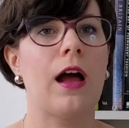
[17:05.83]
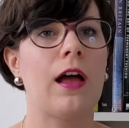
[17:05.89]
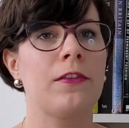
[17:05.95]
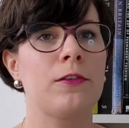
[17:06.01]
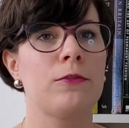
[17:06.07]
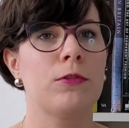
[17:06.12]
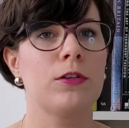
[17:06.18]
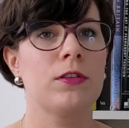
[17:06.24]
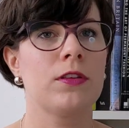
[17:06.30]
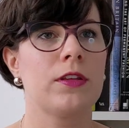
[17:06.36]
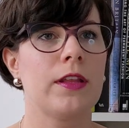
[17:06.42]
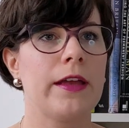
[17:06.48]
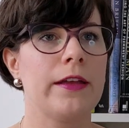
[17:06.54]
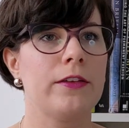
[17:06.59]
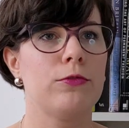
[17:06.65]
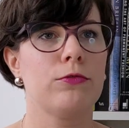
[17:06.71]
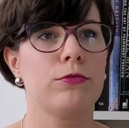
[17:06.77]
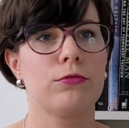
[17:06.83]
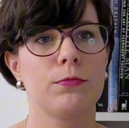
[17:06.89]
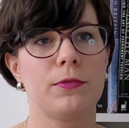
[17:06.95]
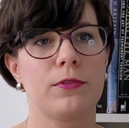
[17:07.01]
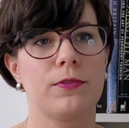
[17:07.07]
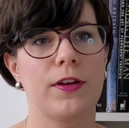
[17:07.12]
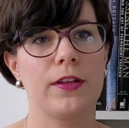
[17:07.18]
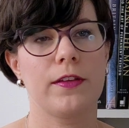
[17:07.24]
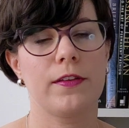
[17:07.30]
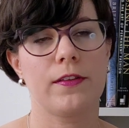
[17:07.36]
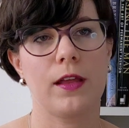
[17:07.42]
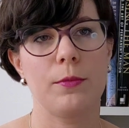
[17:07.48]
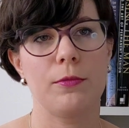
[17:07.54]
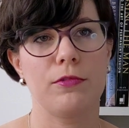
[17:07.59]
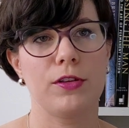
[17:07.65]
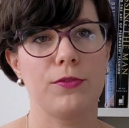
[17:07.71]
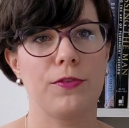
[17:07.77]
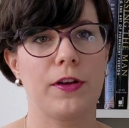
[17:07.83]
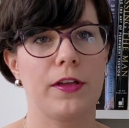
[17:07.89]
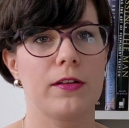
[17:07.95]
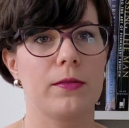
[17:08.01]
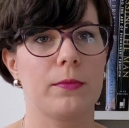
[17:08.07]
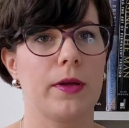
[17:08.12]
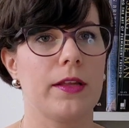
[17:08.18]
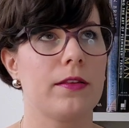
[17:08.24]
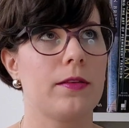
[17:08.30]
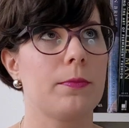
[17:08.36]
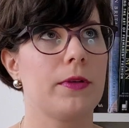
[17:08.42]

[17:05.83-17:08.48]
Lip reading: ask what they do to provide a stable environment,